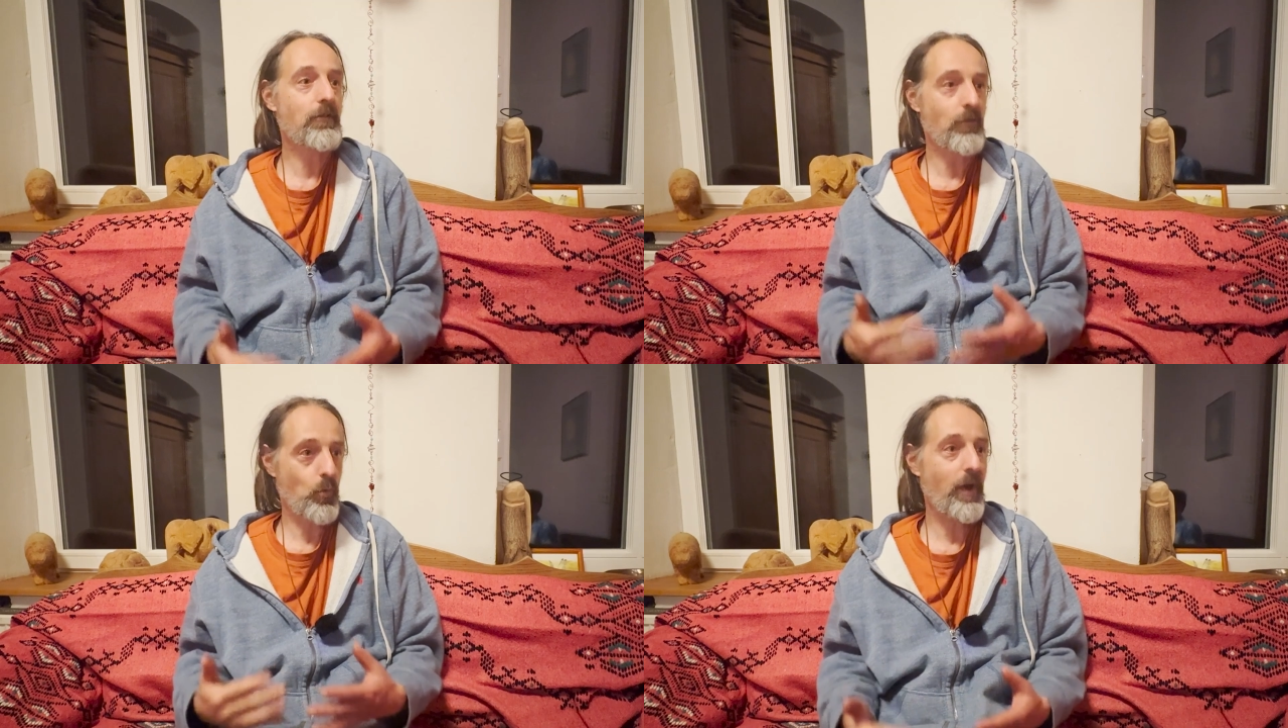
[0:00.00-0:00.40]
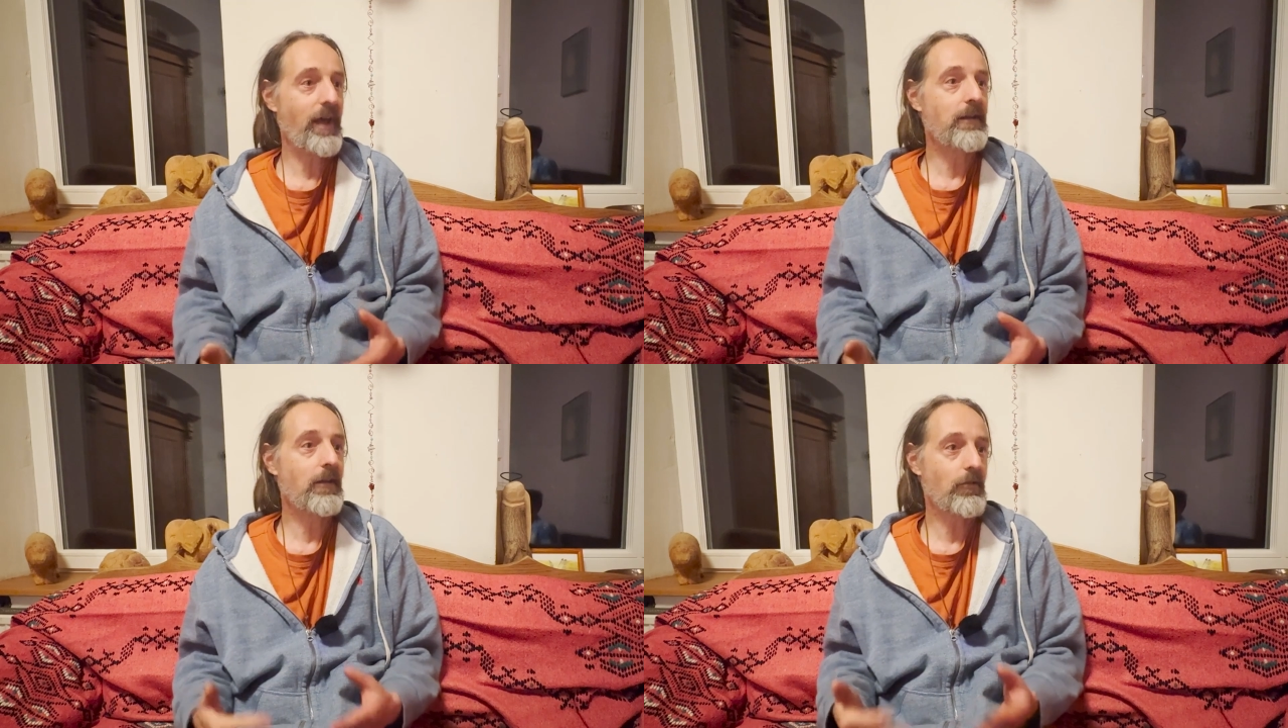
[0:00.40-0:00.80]

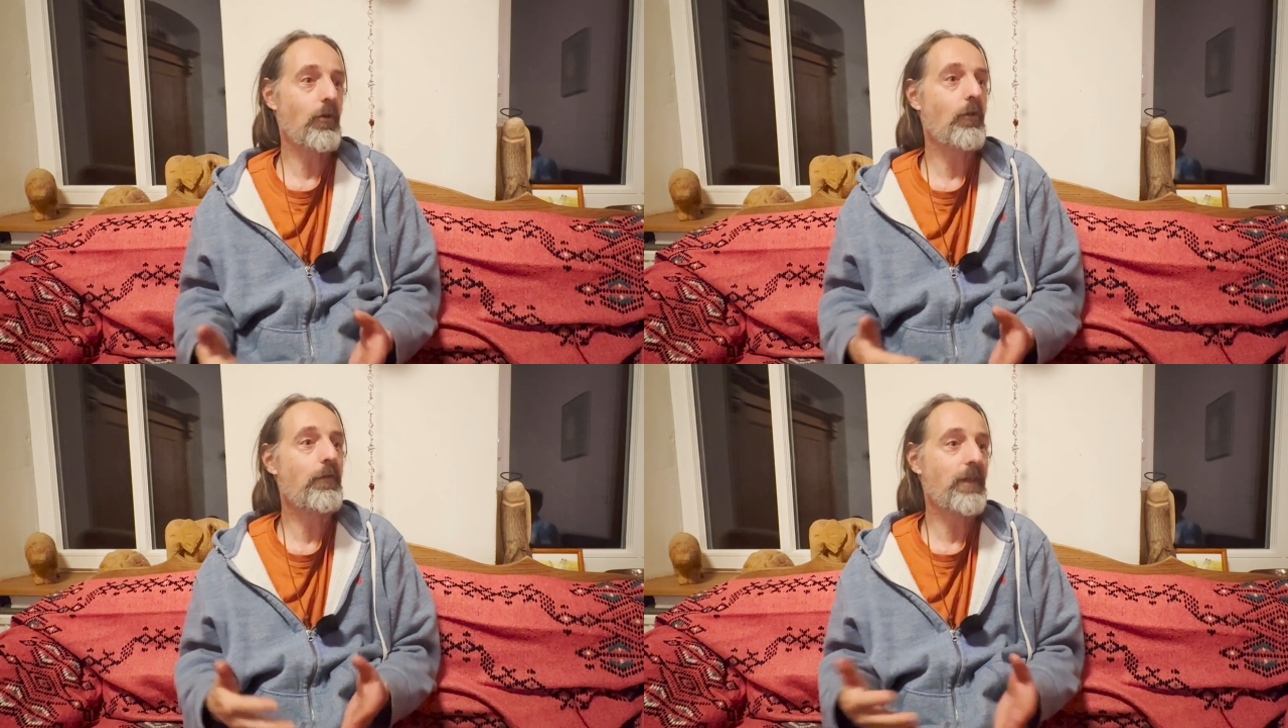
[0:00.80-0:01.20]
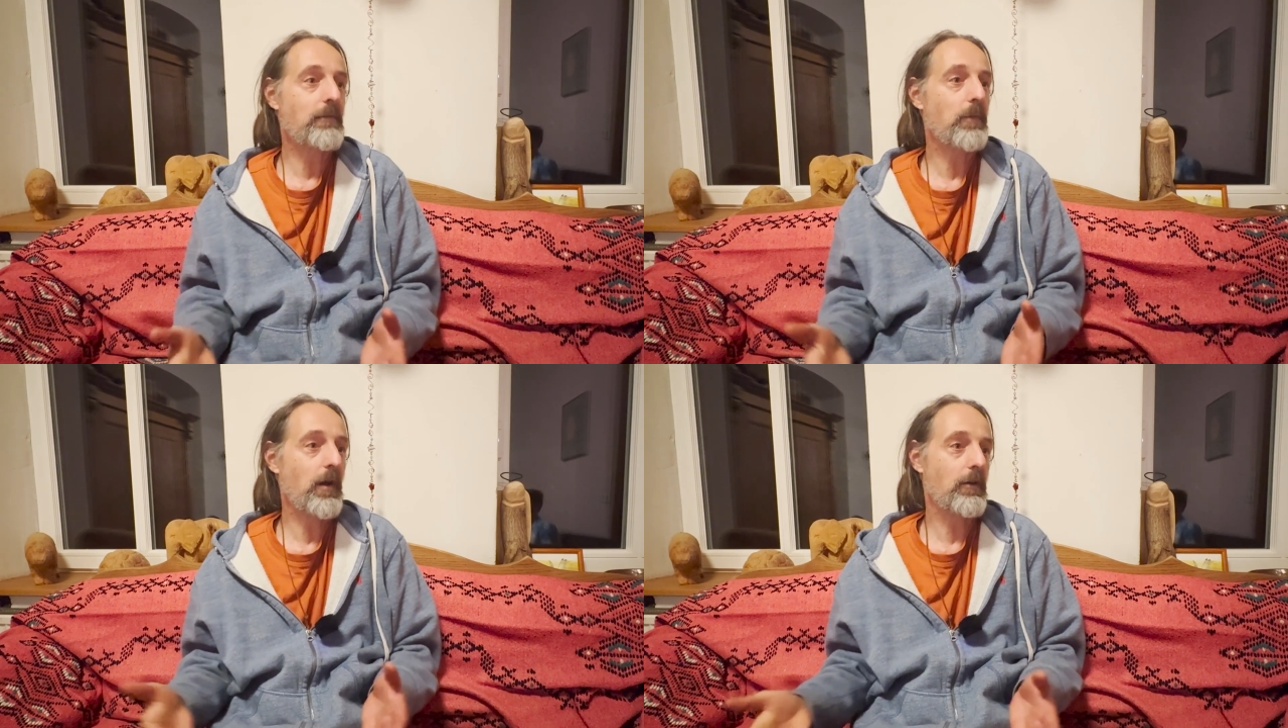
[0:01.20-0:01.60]
awareness of
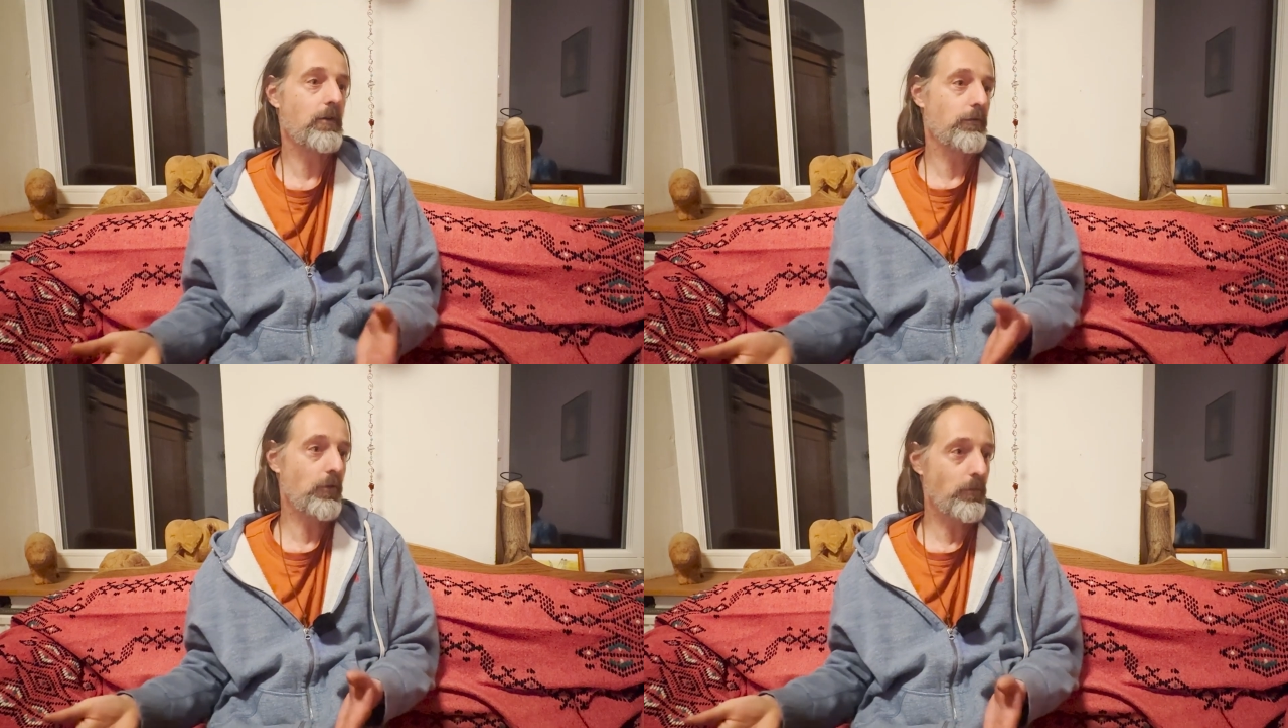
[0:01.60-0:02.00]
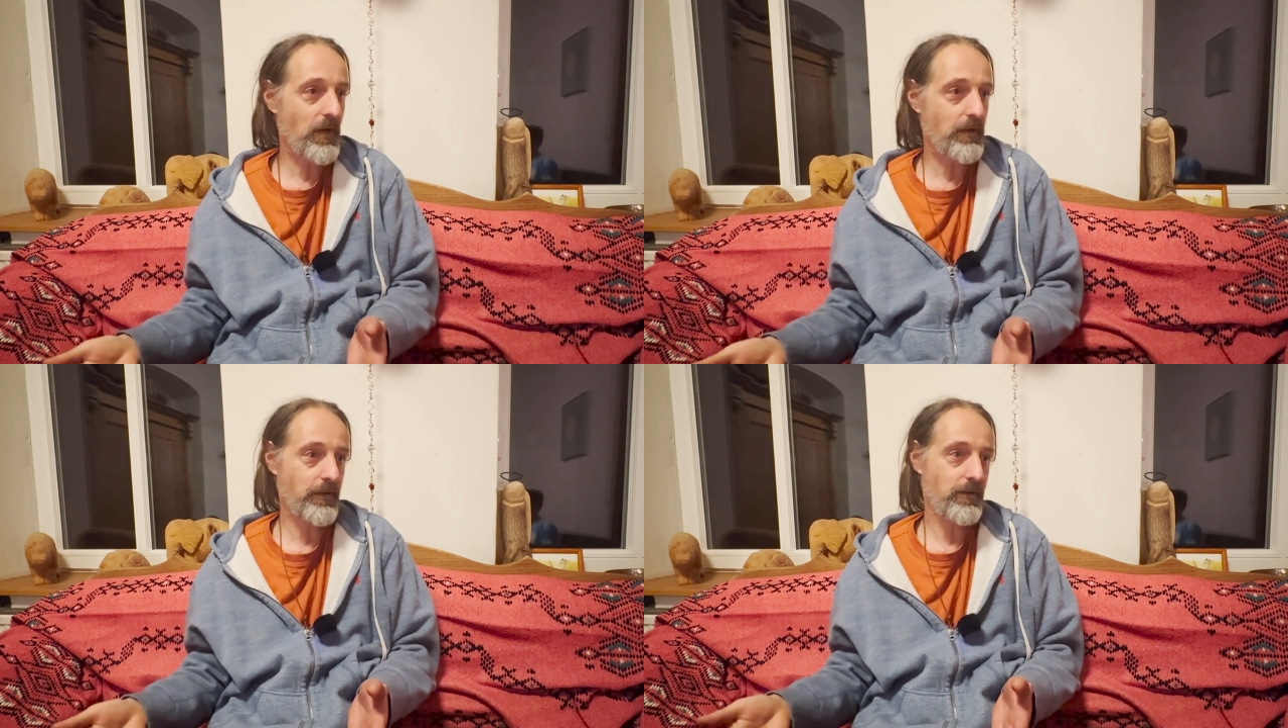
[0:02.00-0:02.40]
that part of your
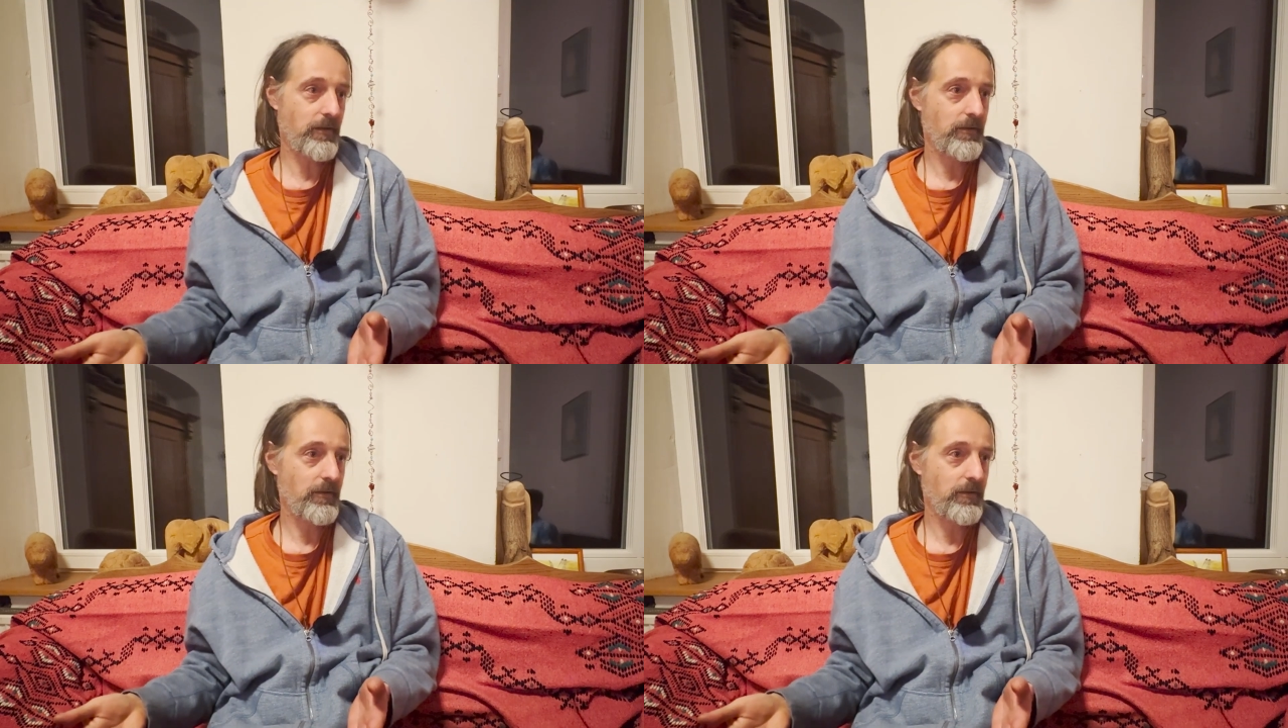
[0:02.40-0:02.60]
body.